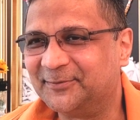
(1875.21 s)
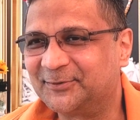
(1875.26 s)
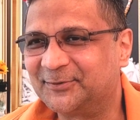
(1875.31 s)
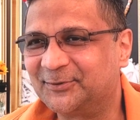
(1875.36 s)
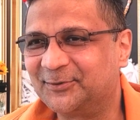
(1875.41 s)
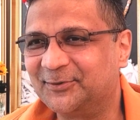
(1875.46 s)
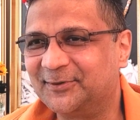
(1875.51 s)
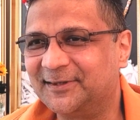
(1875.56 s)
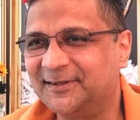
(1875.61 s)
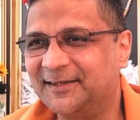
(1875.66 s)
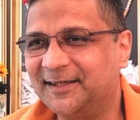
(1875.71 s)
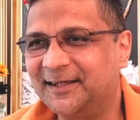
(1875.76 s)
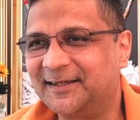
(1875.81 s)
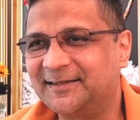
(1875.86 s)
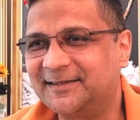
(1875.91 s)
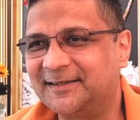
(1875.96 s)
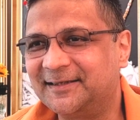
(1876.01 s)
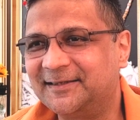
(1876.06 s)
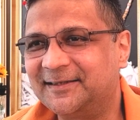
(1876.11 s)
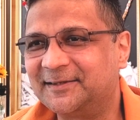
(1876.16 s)
So he
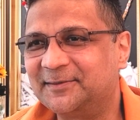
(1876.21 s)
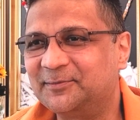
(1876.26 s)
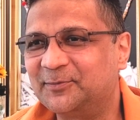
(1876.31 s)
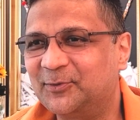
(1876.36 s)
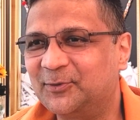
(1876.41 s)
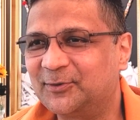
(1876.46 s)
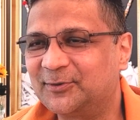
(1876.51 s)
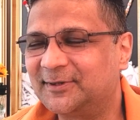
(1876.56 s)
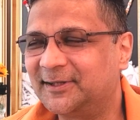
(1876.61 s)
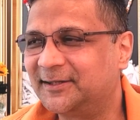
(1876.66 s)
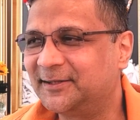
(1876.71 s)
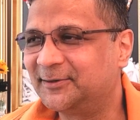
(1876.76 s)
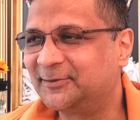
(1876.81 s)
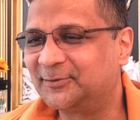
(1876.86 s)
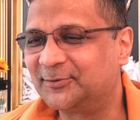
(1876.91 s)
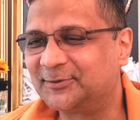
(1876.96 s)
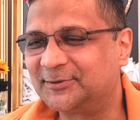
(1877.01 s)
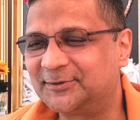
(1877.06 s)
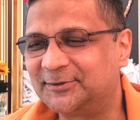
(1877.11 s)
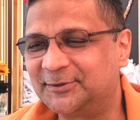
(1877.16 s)
has eaten more than he
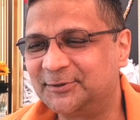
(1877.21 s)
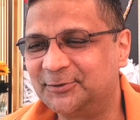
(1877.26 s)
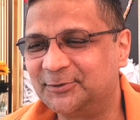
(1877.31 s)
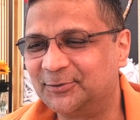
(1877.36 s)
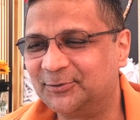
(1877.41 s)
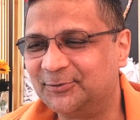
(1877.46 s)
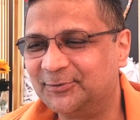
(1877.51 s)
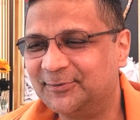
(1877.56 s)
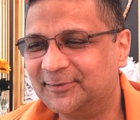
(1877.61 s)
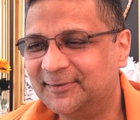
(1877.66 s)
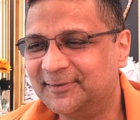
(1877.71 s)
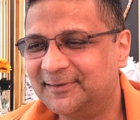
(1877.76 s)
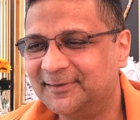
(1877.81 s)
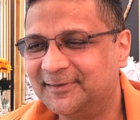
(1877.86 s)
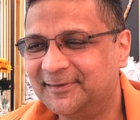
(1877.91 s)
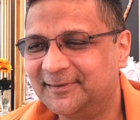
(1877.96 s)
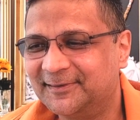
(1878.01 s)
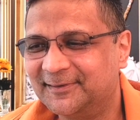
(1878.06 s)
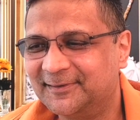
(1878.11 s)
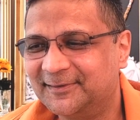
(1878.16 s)
could chew.
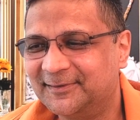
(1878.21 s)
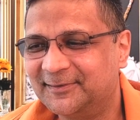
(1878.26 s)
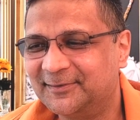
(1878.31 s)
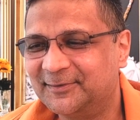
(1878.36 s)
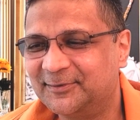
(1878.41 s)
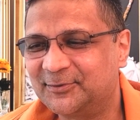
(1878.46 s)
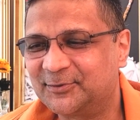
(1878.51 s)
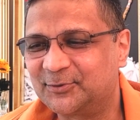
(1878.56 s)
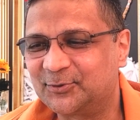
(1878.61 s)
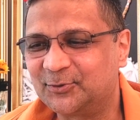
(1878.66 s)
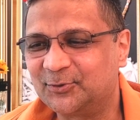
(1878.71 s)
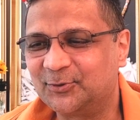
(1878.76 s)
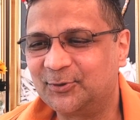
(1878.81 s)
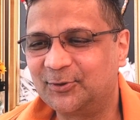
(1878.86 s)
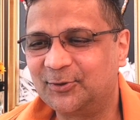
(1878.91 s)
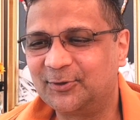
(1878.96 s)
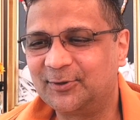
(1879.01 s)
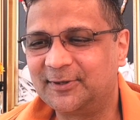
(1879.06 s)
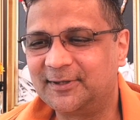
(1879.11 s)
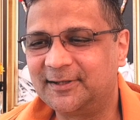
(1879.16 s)

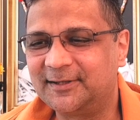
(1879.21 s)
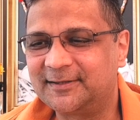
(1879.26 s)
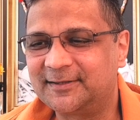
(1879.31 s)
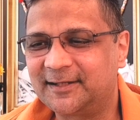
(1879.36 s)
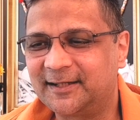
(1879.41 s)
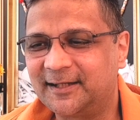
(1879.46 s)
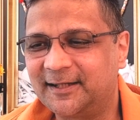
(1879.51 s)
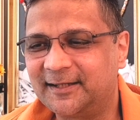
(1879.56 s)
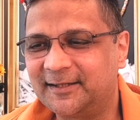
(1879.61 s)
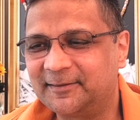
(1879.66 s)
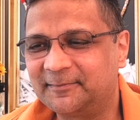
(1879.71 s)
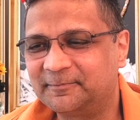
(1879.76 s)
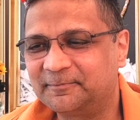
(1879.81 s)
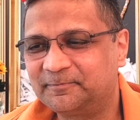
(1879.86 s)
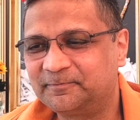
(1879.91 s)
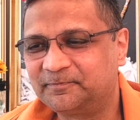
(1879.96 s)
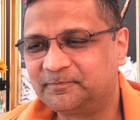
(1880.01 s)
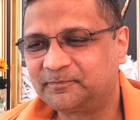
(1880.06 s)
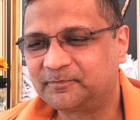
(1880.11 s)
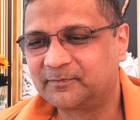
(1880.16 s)
So he said,
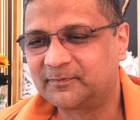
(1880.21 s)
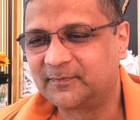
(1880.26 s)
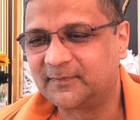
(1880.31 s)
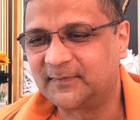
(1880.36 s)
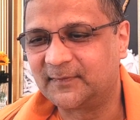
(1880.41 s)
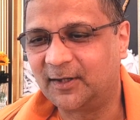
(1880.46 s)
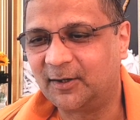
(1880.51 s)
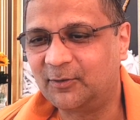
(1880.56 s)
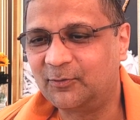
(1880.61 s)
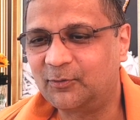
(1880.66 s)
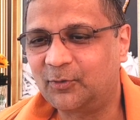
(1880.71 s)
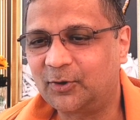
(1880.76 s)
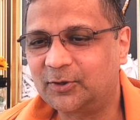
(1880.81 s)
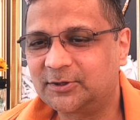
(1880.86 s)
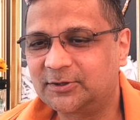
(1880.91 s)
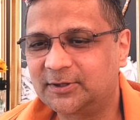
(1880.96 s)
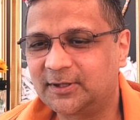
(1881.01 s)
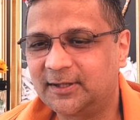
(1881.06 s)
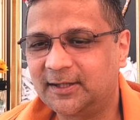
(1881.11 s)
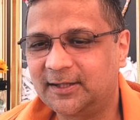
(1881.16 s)
now what
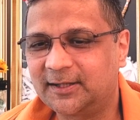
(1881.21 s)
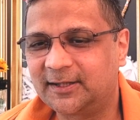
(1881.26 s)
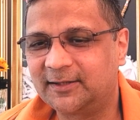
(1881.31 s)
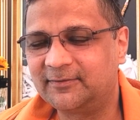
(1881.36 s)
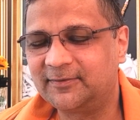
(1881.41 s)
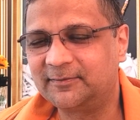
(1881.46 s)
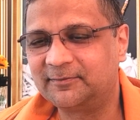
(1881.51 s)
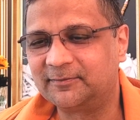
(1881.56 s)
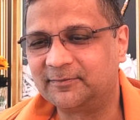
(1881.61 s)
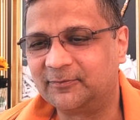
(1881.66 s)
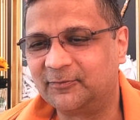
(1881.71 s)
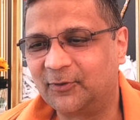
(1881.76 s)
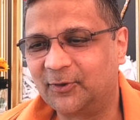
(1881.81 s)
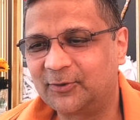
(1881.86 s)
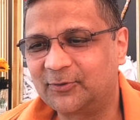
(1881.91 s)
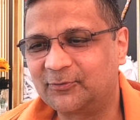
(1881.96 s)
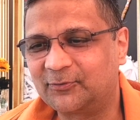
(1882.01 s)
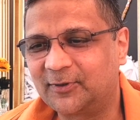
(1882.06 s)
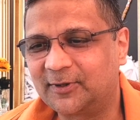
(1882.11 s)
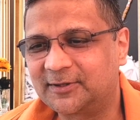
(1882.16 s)
shall I give him?
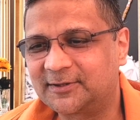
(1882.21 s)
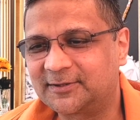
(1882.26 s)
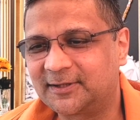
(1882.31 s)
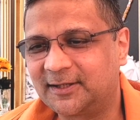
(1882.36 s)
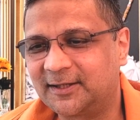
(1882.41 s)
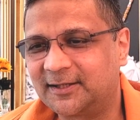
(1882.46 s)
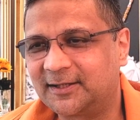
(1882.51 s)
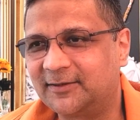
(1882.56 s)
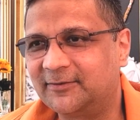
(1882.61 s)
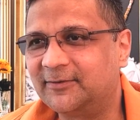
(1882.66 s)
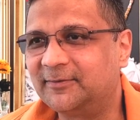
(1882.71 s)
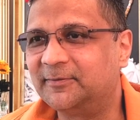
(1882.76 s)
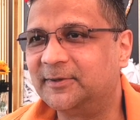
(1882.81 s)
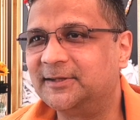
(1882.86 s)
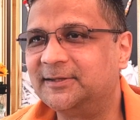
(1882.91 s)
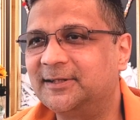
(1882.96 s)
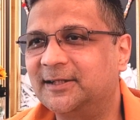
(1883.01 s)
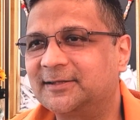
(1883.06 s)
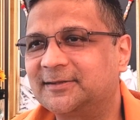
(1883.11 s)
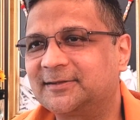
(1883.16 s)
What work shall I give him?
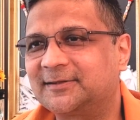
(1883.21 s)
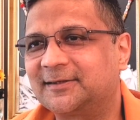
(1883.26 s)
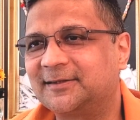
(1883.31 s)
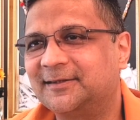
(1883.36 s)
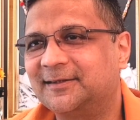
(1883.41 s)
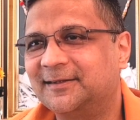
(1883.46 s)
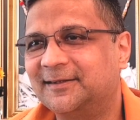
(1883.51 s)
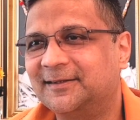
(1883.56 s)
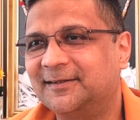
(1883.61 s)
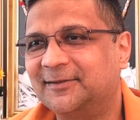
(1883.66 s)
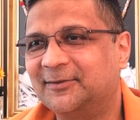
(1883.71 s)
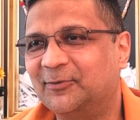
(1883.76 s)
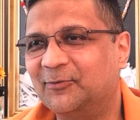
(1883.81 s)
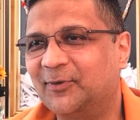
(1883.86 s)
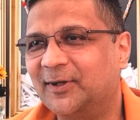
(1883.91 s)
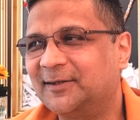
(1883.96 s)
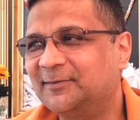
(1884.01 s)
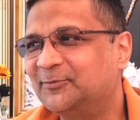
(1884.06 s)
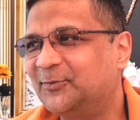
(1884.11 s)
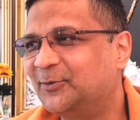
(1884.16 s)
He just,
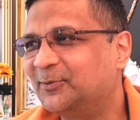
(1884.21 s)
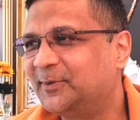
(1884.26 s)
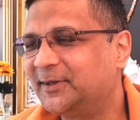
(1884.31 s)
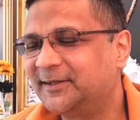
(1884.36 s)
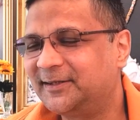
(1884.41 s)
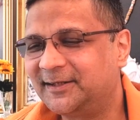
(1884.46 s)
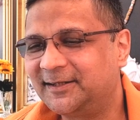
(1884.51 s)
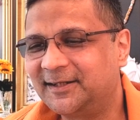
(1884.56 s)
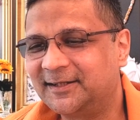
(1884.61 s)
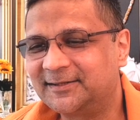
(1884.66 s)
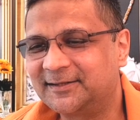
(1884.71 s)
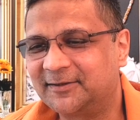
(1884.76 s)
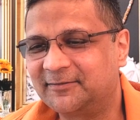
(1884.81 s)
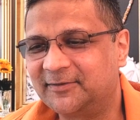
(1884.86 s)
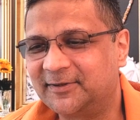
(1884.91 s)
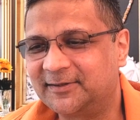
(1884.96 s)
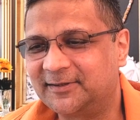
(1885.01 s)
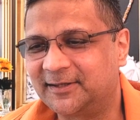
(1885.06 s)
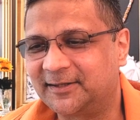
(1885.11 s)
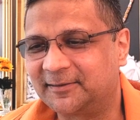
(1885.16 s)
one moment he does
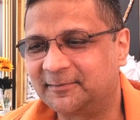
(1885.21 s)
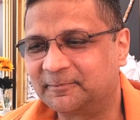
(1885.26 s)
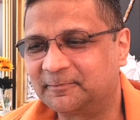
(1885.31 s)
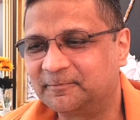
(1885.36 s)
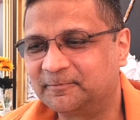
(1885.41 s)
everything.